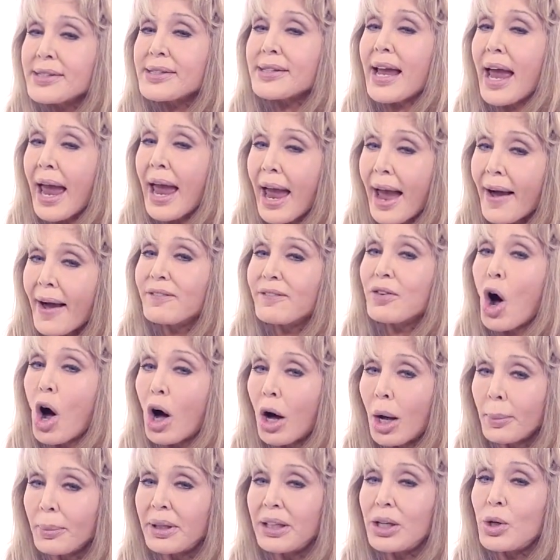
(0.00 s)
to have
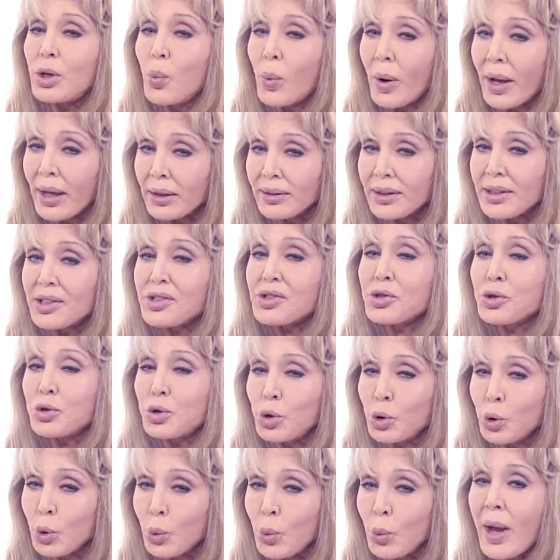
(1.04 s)
comedy wellness
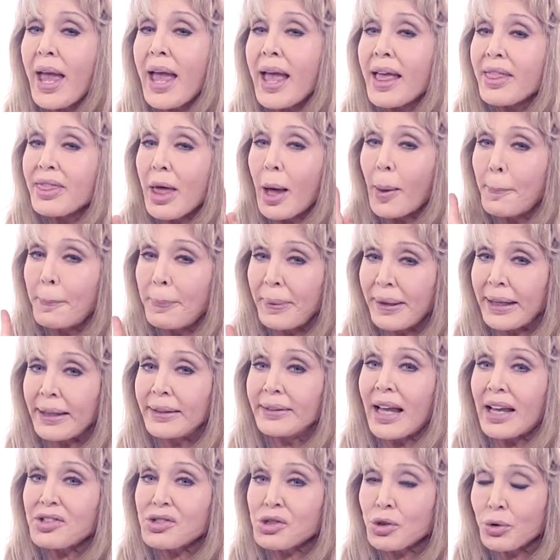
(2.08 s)
too. They'll be
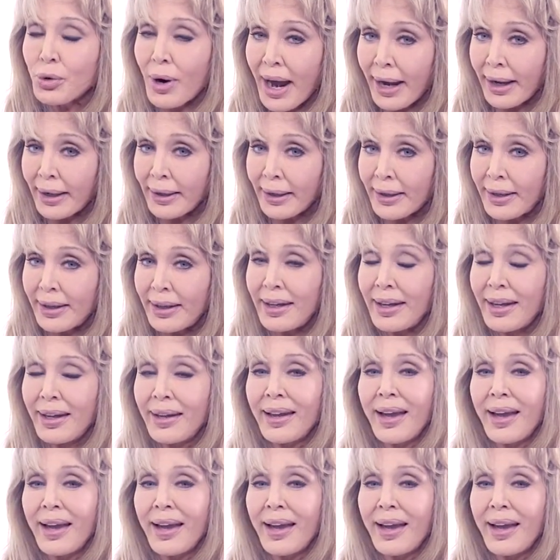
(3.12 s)
less cranky.